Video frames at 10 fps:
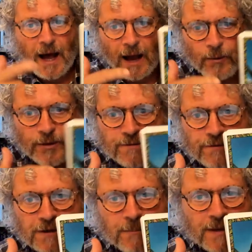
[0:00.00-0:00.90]
I want to
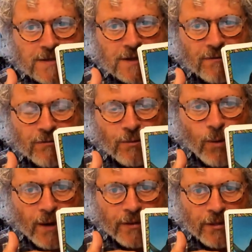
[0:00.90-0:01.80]
feed myself with
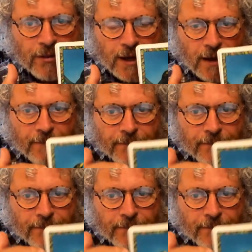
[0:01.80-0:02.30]
one thing,